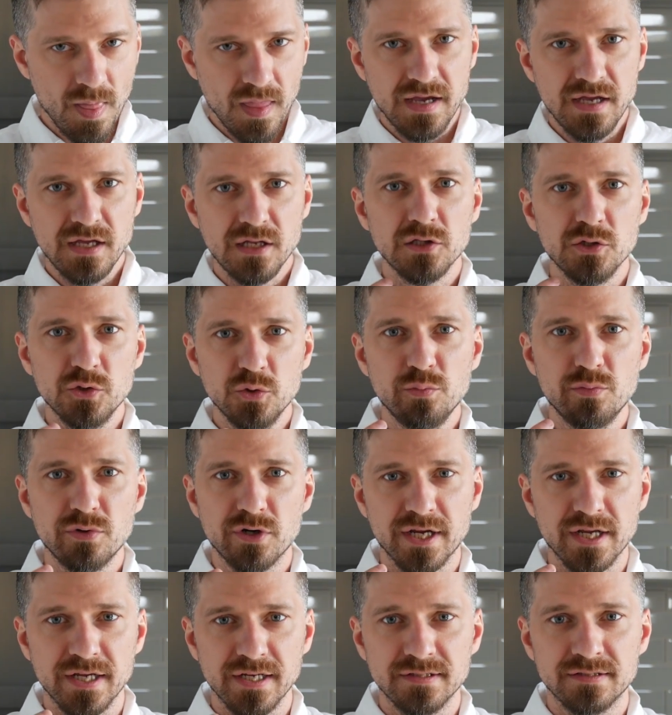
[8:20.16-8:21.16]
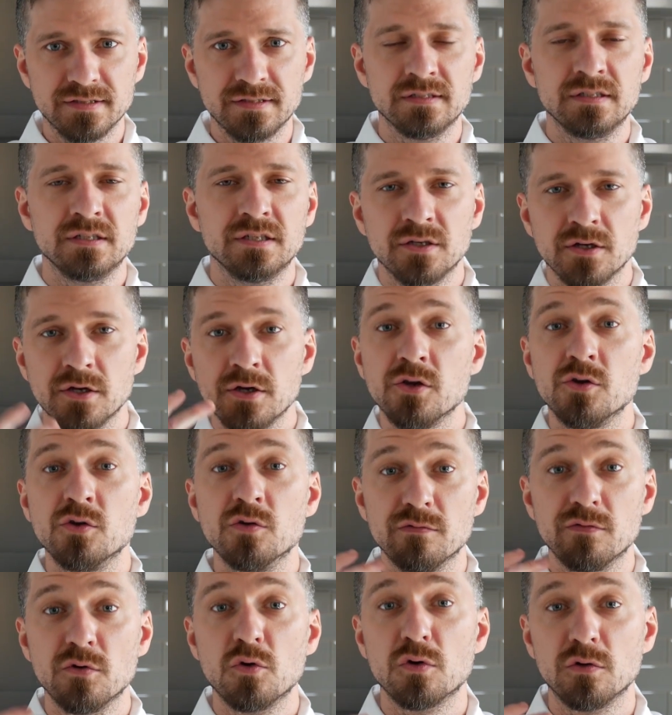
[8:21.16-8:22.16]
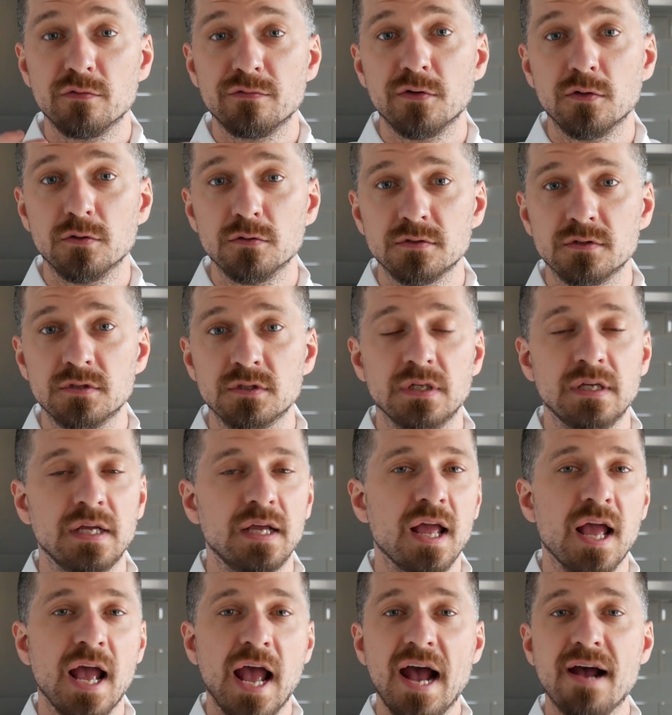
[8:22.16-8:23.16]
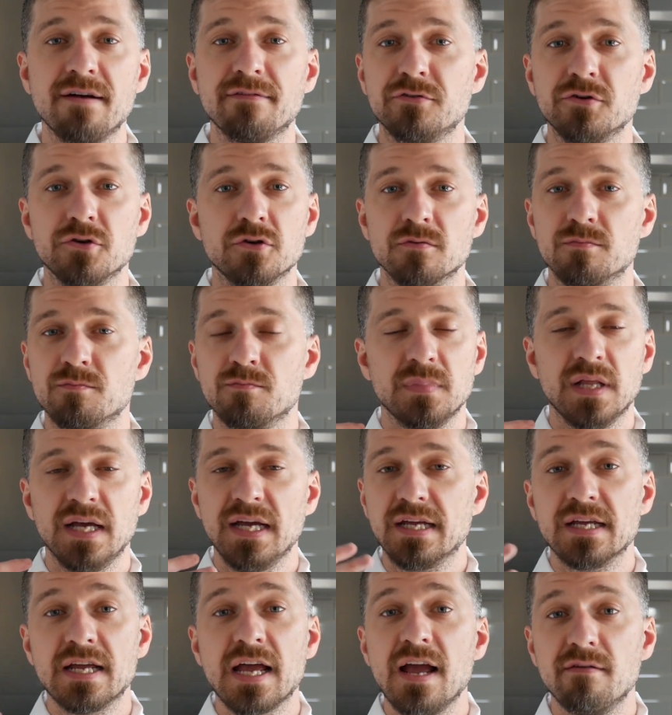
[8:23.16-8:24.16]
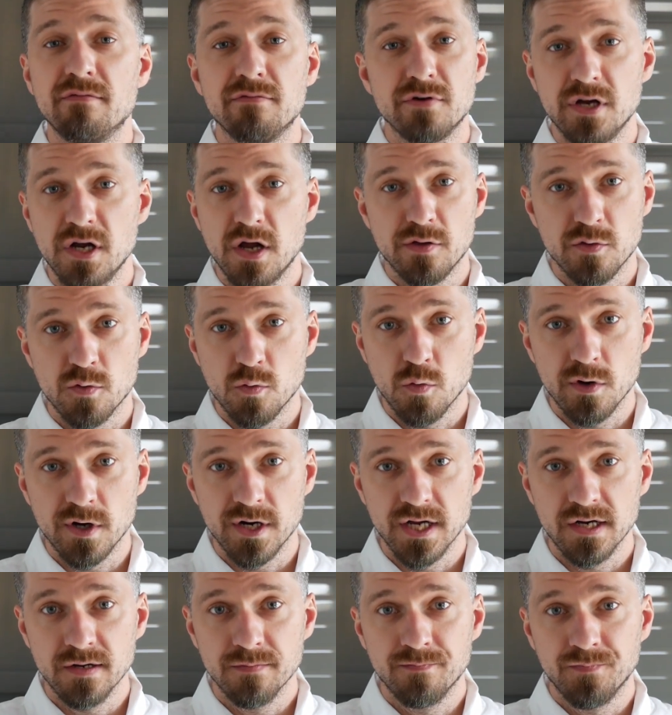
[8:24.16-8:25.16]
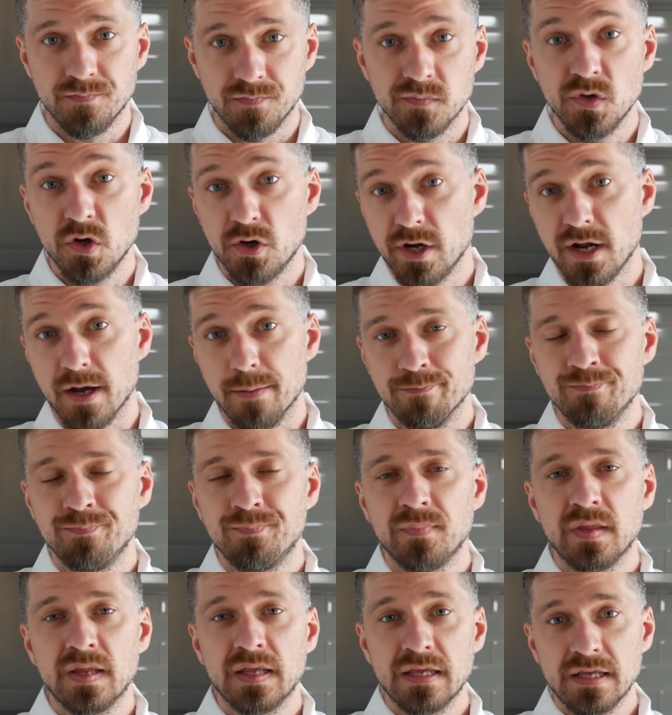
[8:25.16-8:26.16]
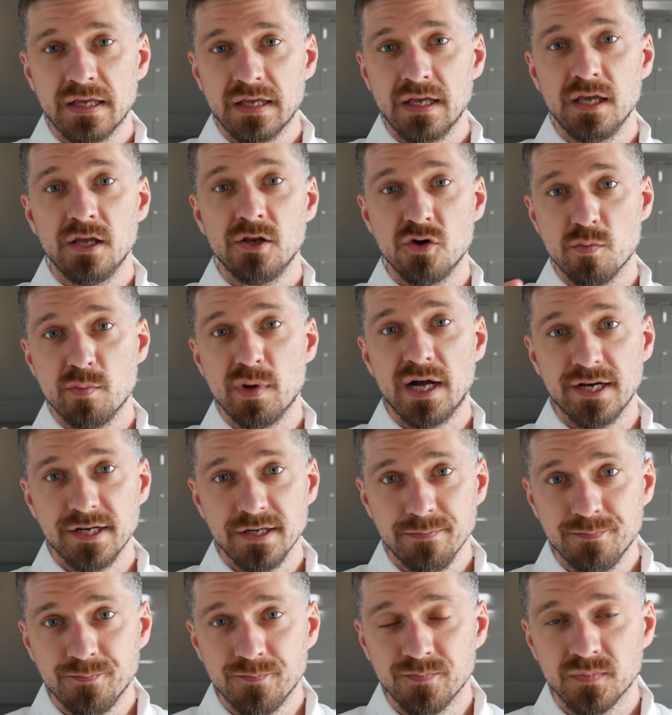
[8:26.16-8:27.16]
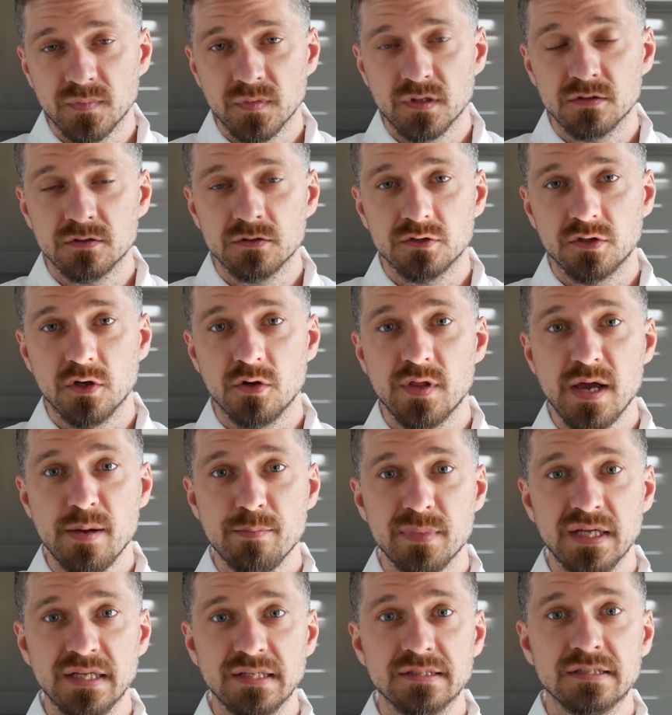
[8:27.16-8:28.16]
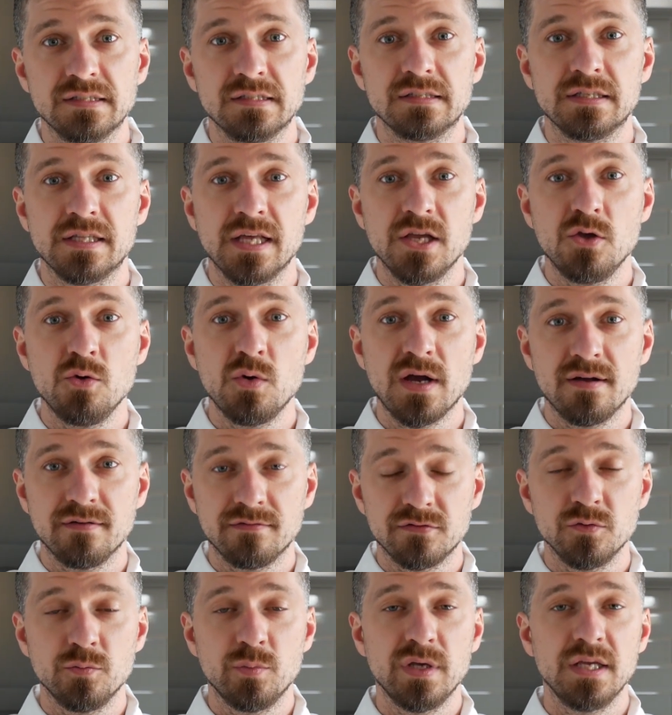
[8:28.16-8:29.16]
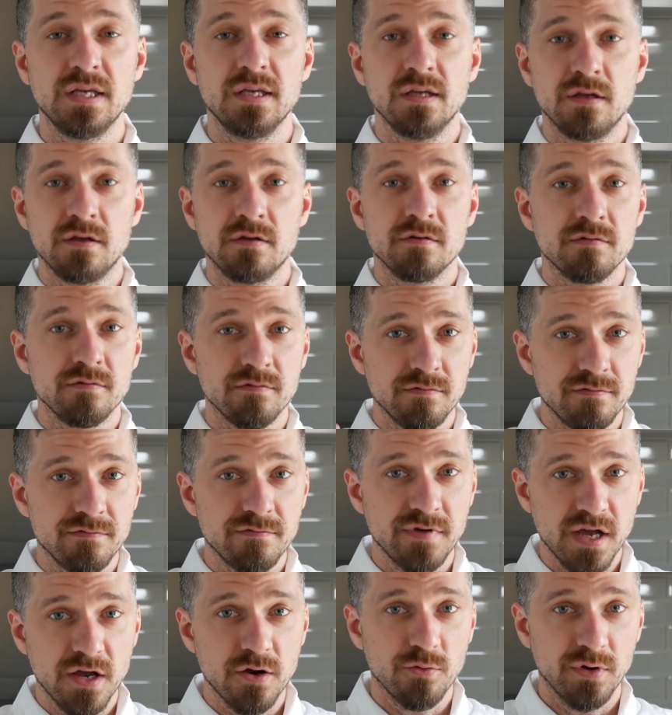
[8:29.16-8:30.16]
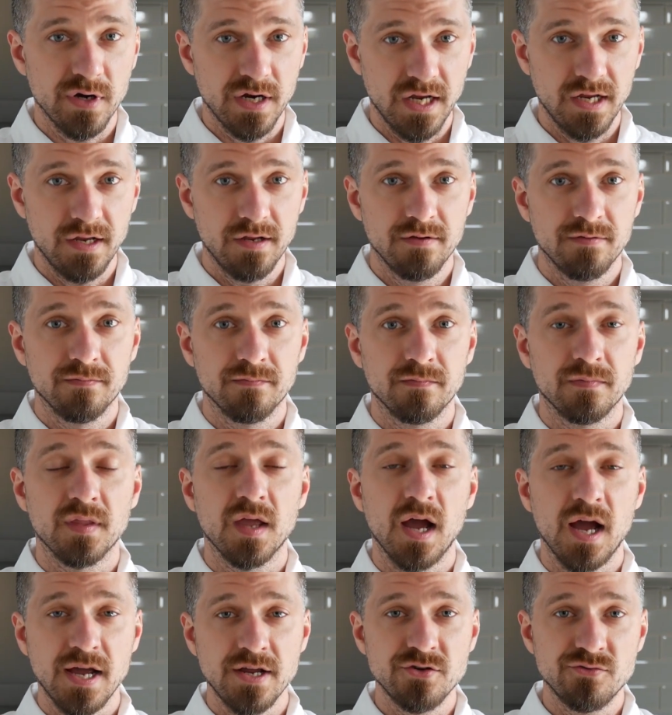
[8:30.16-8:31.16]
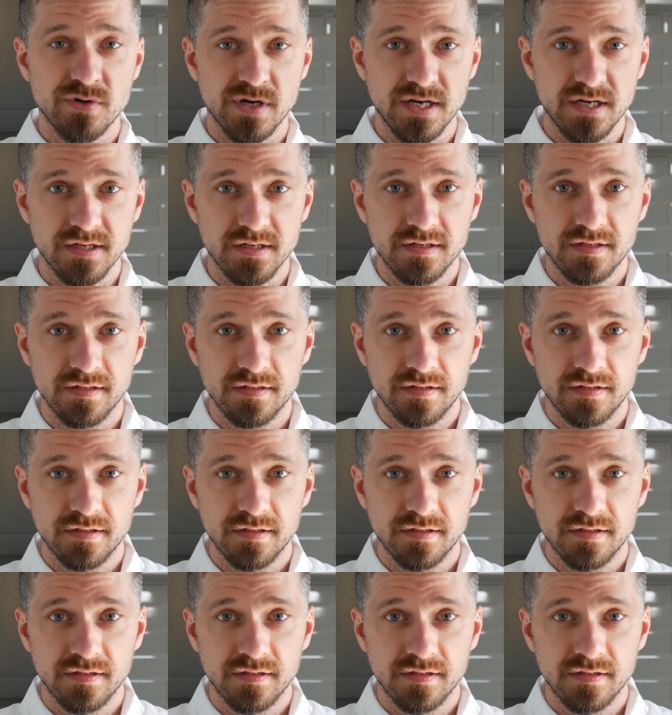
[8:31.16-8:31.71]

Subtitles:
it lubricates your vocal folds after like every other organ. Look it up in your body. So that means that you have to be very hydrated